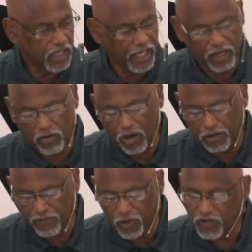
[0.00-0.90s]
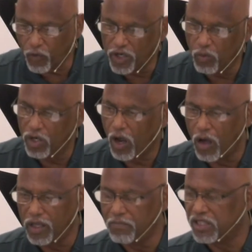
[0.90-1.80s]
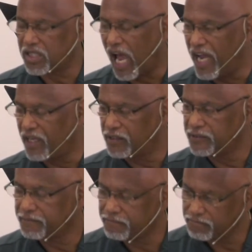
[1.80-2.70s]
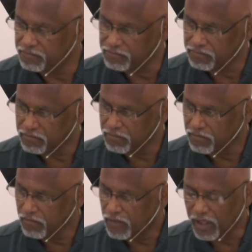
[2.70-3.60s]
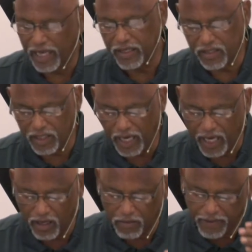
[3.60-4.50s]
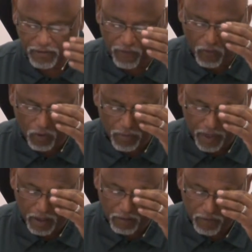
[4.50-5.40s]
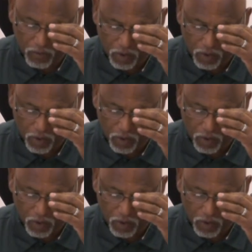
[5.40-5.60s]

They later on in verse forty-one call Him Messiah. That is an Arabic form there of a